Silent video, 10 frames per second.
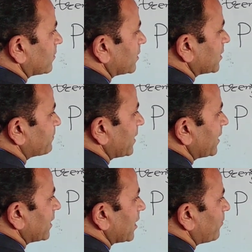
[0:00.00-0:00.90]

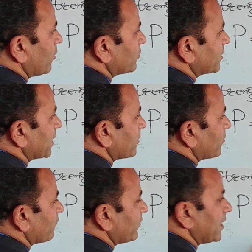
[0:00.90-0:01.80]
Depending upon the type
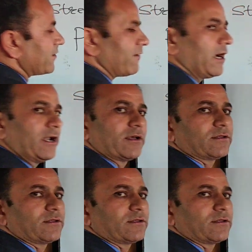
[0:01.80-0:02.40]
of fillet weld,